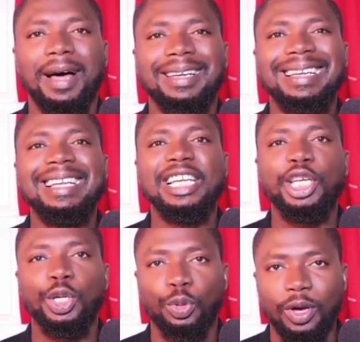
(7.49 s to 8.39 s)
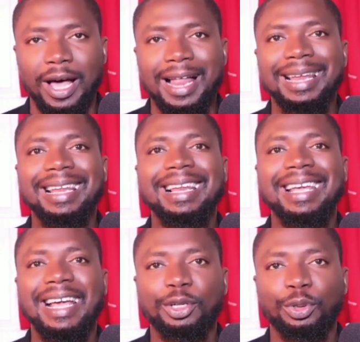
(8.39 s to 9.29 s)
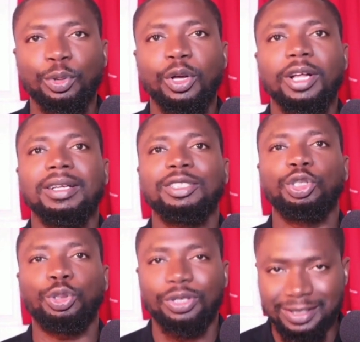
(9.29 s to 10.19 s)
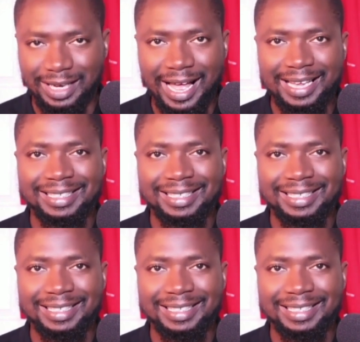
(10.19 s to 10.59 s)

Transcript: Leandro Trossard,